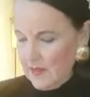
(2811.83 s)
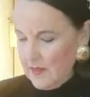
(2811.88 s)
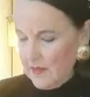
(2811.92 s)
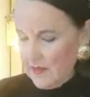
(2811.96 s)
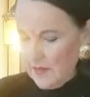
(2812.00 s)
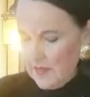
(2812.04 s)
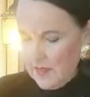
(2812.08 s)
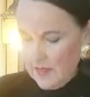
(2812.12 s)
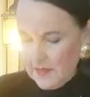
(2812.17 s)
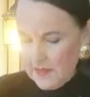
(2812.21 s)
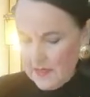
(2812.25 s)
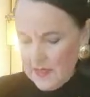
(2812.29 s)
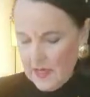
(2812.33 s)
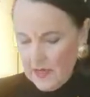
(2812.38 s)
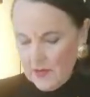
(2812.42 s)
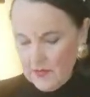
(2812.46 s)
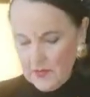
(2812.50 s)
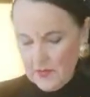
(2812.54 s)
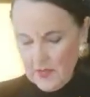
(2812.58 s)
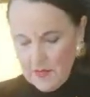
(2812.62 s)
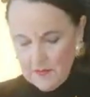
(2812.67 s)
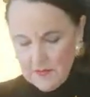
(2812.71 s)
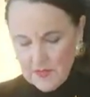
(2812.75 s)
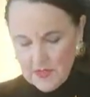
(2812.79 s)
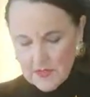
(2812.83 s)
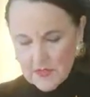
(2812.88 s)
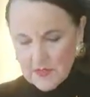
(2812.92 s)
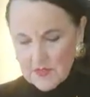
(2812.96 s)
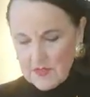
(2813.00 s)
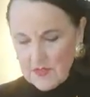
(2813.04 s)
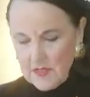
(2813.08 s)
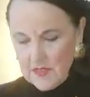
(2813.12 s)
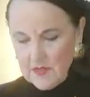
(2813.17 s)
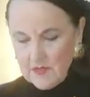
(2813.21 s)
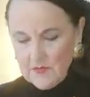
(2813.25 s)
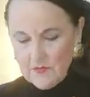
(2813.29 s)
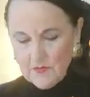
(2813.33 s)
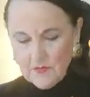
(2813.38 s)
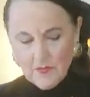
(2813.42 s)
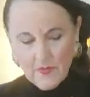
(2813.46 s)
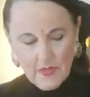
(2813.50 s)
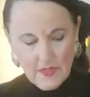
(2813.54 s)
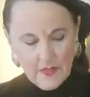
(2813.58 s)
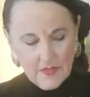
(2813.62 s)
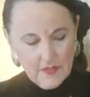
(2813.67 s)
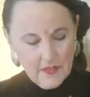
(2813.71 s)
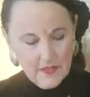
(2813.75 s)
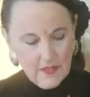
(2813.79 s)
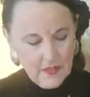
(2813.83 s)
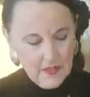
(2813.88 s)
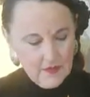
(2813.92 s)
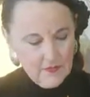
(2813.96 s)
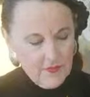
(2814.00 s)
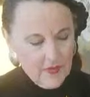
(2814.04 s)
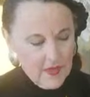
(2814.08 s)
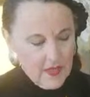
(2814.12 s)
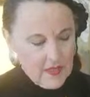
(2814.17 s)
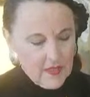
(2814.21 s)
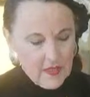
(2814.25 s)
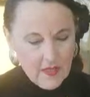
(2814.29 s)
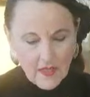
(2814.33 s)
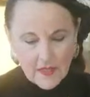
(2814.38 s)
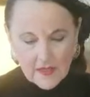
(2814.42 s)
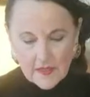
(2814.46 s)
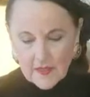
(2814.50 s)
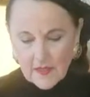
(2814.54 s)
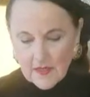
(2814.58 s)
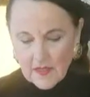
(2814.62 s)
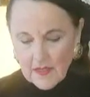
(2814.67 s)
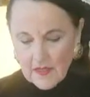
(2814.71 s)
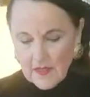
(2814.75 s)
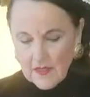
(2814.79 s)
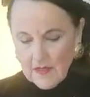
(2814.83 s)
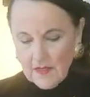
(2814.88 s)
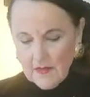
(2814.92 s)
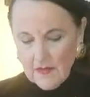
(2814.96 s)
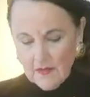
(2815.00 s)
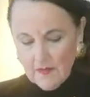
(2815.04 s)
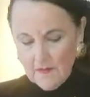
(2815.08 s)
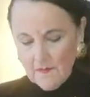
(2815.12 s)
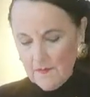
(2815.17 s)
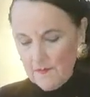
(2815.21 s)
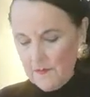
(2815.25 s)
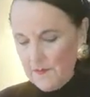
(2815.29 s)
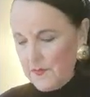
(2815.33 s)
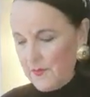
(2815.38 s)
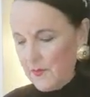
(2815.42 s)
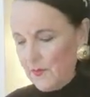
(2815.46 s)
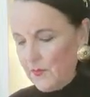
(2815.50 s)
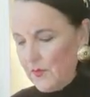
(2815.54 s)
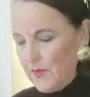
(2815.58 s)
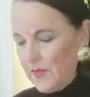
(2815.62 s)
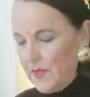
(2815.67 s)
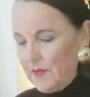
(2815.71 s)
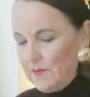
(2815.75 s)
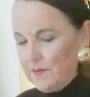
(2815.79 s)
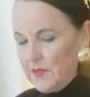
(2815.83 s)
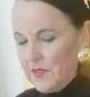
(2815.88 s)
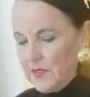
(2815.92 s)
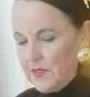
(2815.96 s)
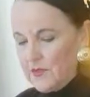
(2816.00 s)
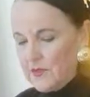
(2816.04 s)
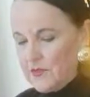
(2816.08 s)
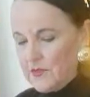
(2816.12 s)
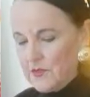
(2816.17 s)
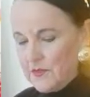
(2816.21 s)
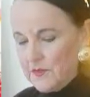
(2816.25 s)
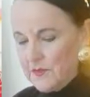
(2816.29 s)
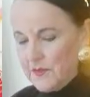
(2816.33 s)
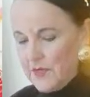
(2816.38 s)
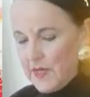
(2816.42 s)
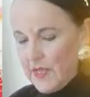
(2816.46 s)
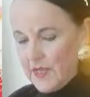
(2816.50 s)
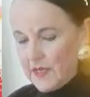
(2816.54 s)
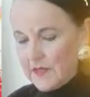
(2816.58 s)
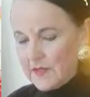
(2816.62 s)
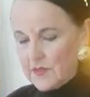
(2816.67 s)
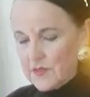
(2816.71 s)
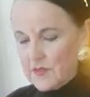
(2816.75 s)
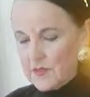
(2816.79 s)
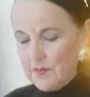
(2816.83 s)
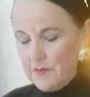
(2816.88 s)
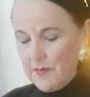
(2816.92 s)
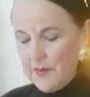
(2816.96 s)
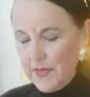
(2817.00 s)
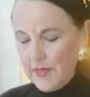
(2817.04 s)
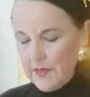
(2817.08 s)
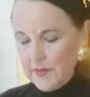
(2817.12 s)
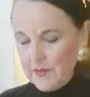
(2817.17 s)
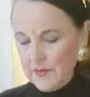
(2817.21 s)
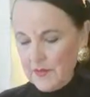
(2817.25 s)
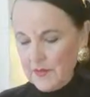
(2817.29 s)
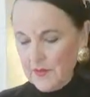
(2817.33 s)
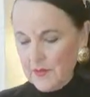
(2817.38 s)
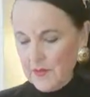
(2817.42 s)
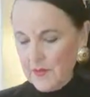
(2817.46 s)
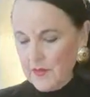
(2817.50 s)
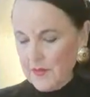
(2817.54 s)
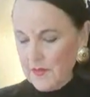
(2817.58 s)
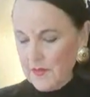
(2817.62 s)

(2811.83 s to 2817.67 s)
now let me see if I like the one I'm going to do next better.